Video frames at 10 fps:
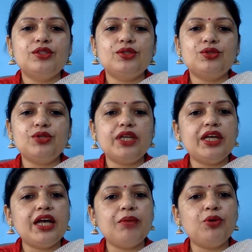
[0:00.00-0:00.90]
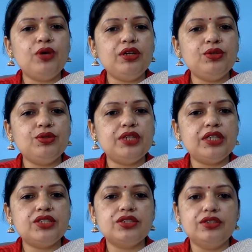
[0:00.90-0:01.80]
So today I am going to
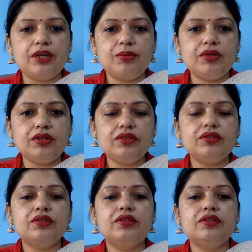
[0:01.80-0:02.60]
teach grammar.